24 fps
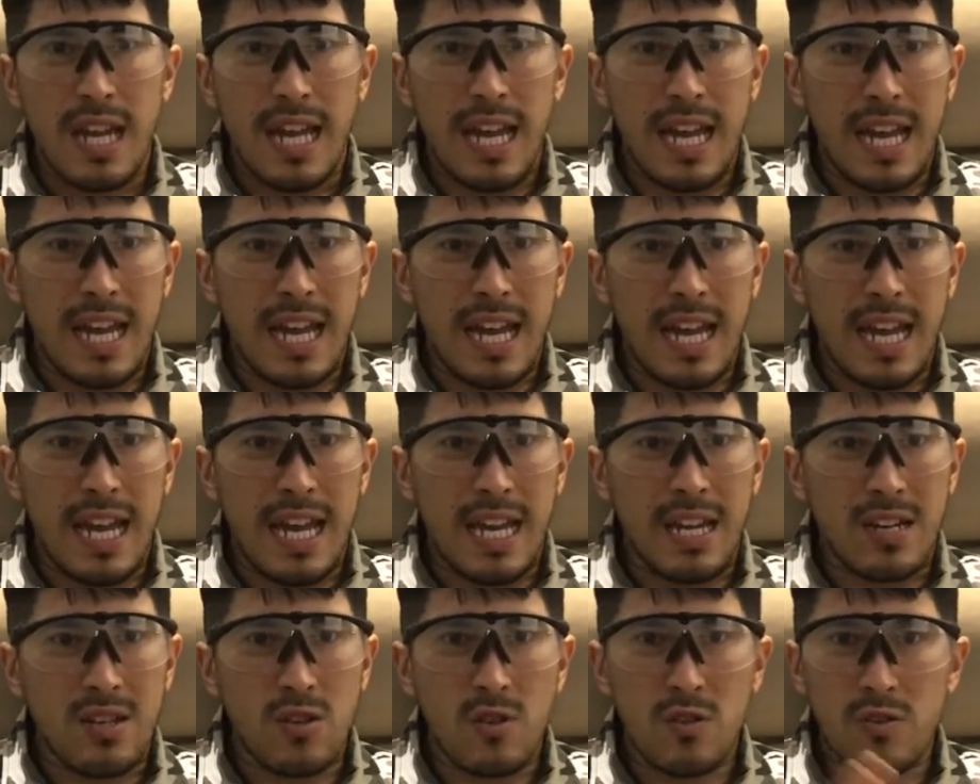
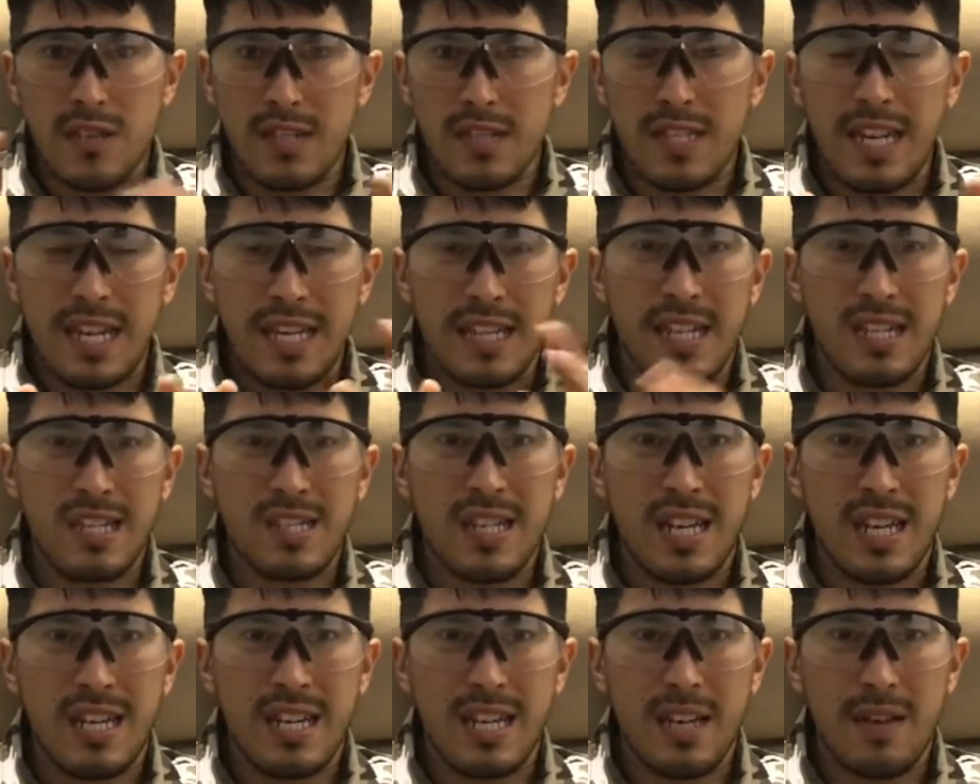And on the day they
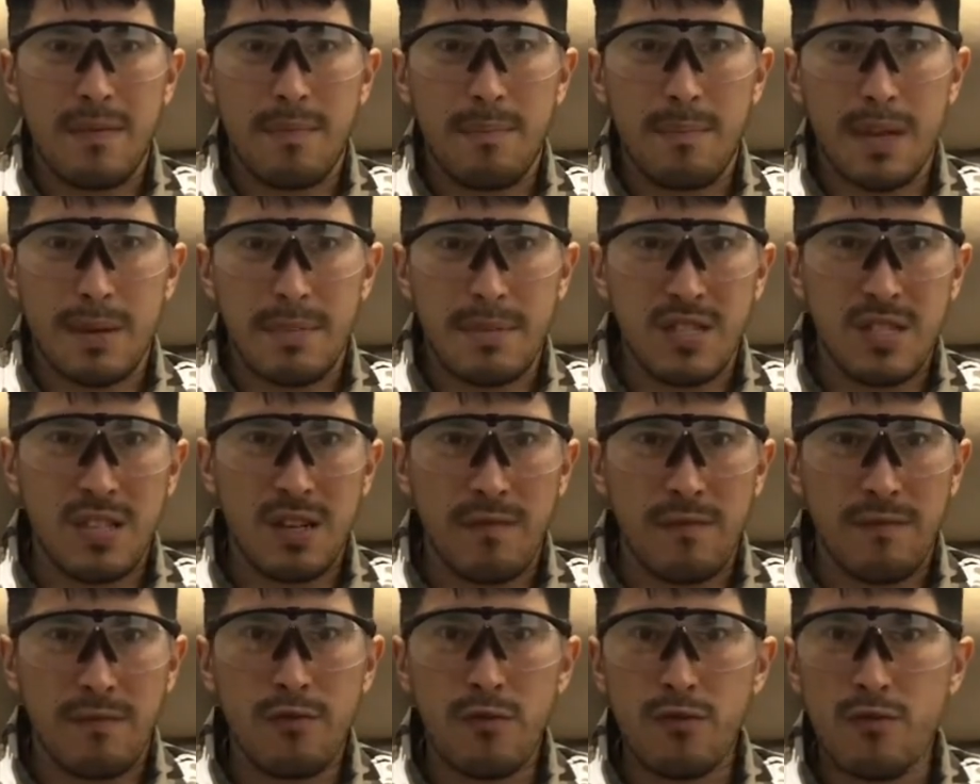said if BBs come
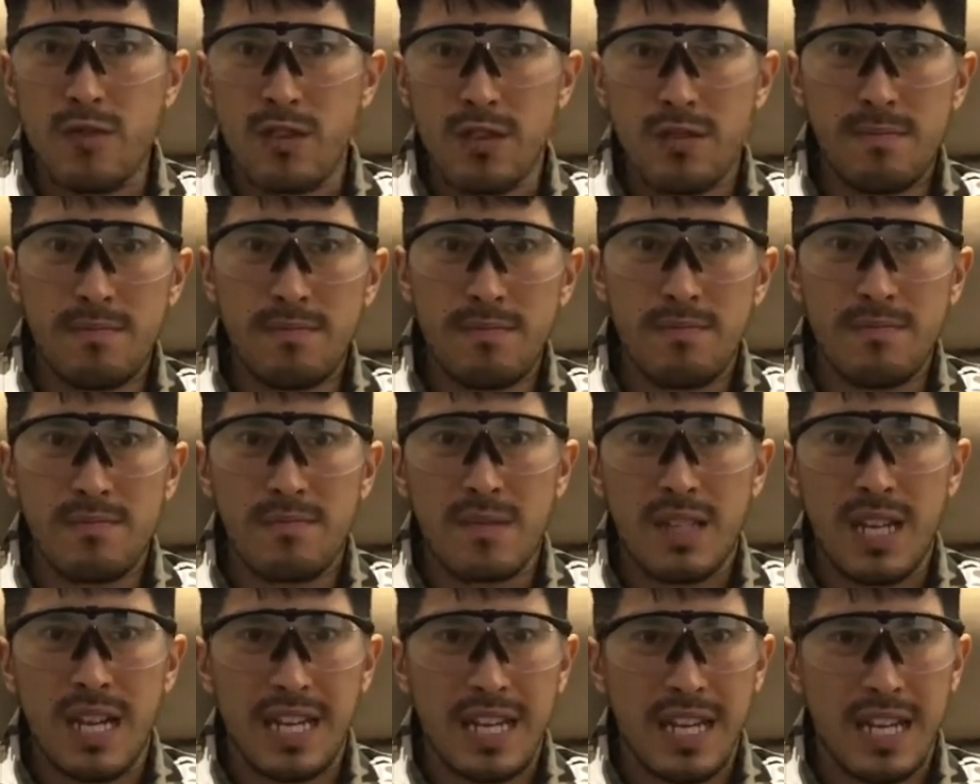through them
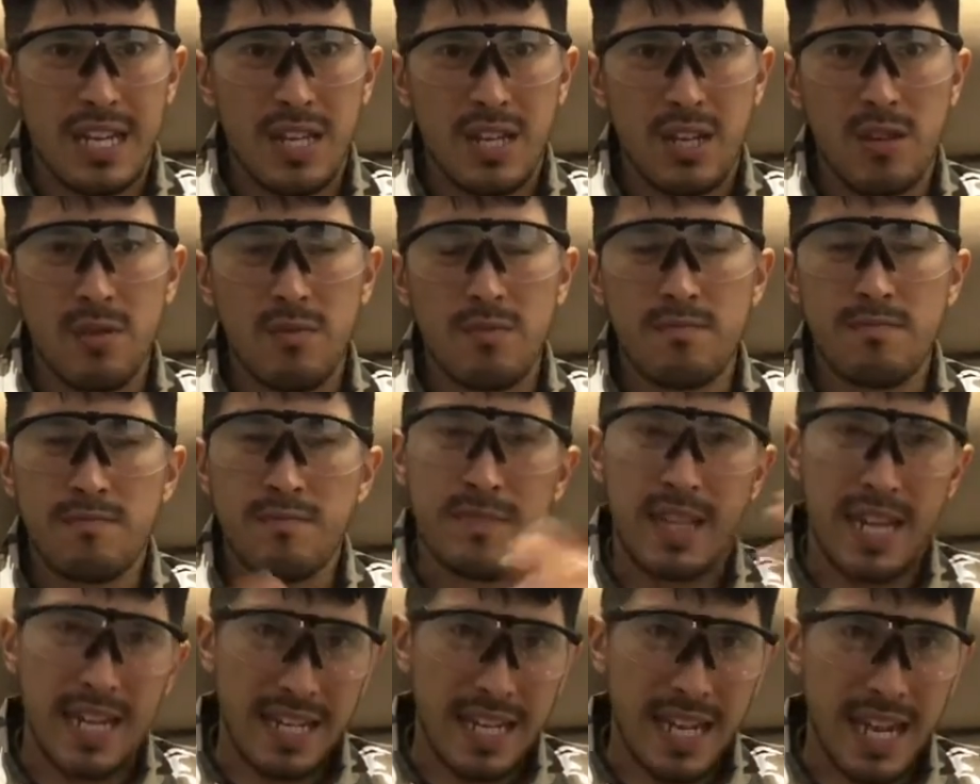and hit you,
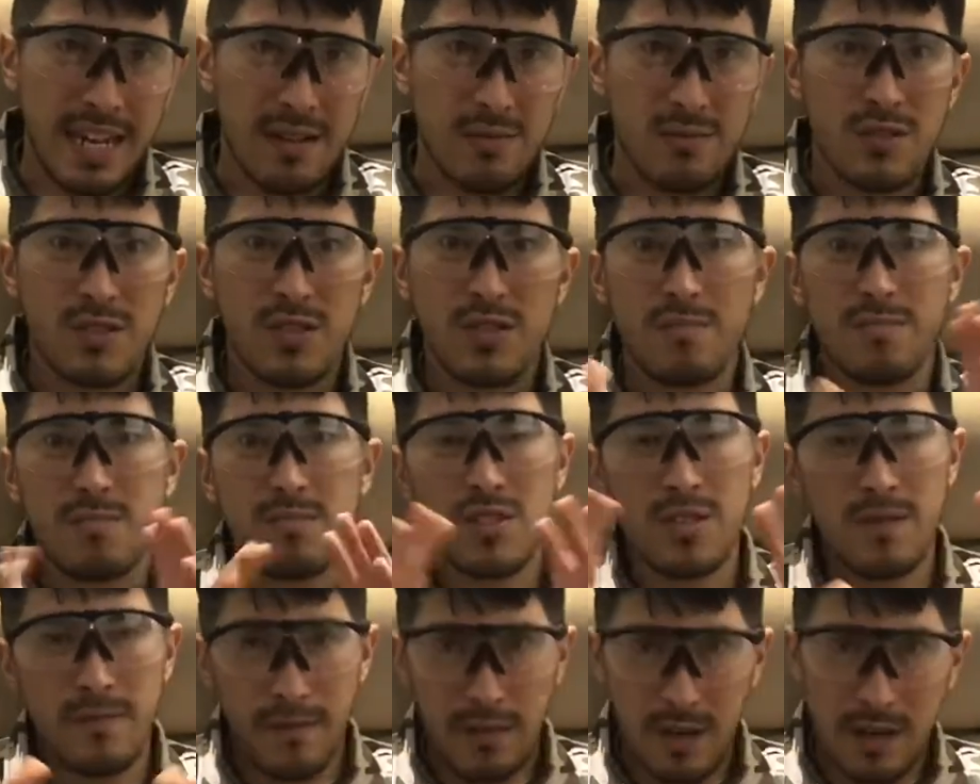that counts.
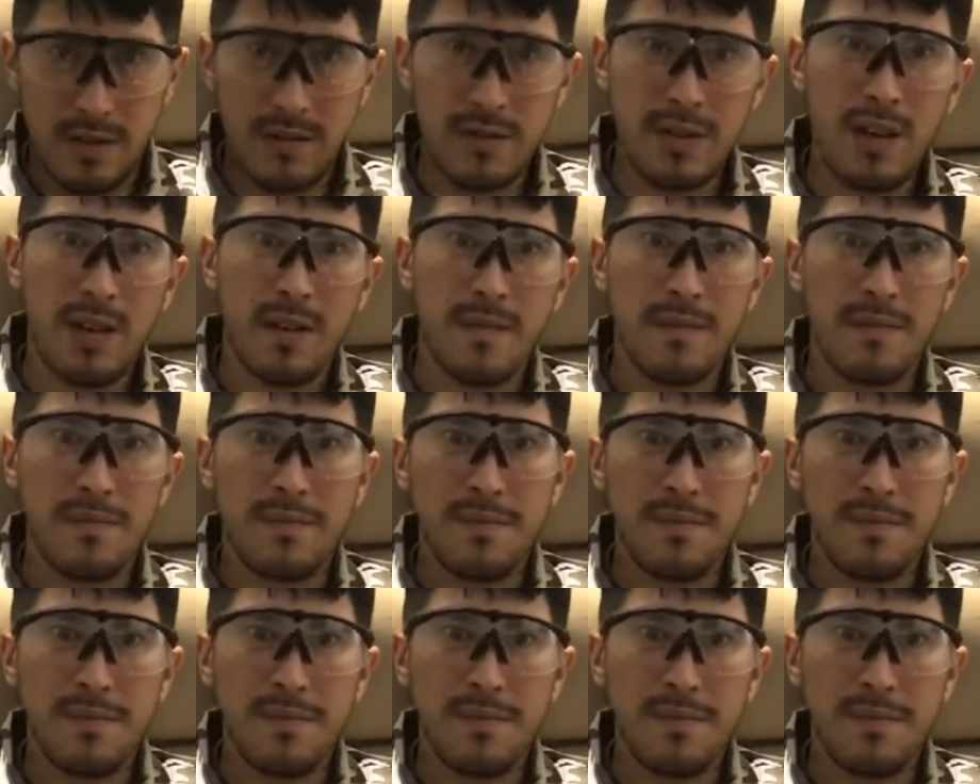So fair enough.